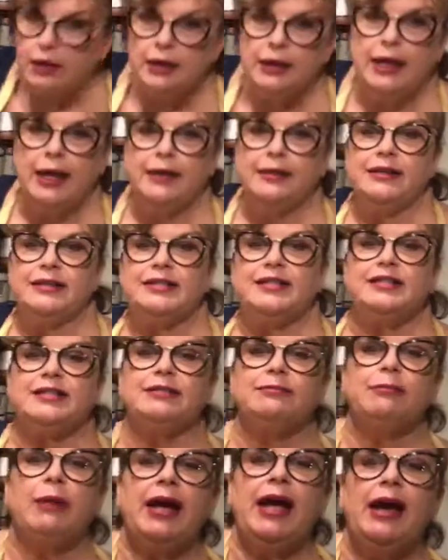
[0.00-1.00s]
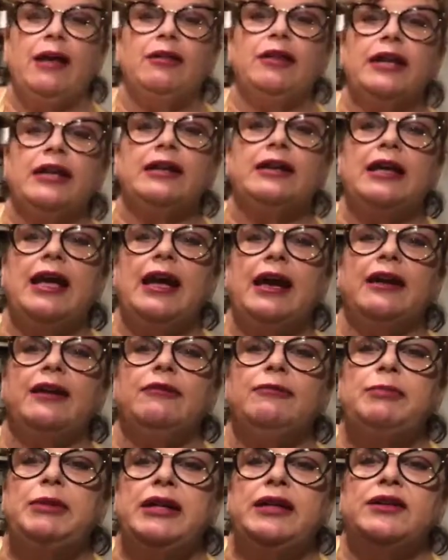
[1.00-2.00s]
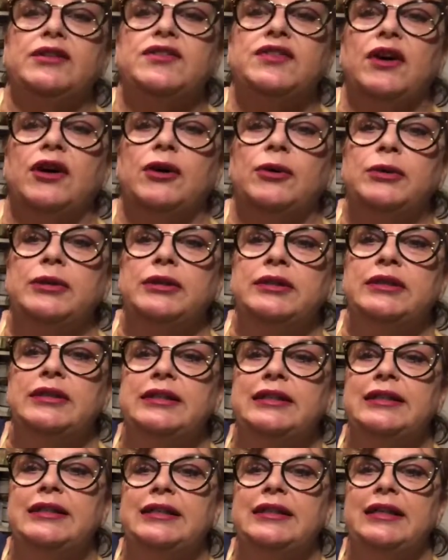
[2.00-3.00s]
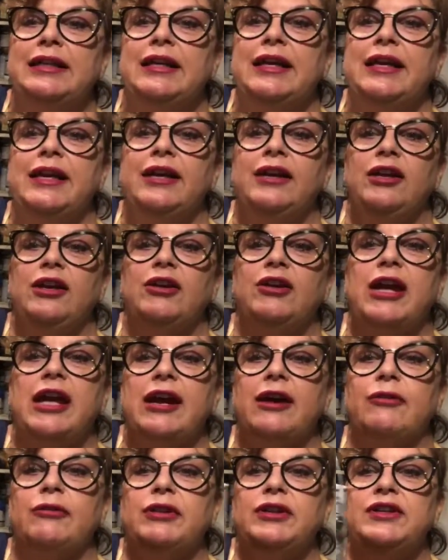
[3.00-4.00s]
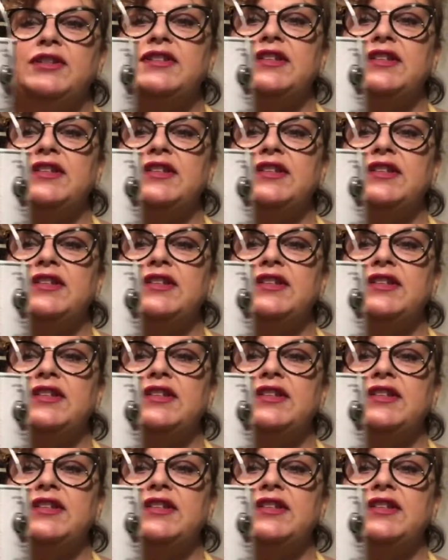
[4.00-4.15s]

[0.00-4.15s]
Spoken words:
Yeah, this is my elegant can of bin, so you can't really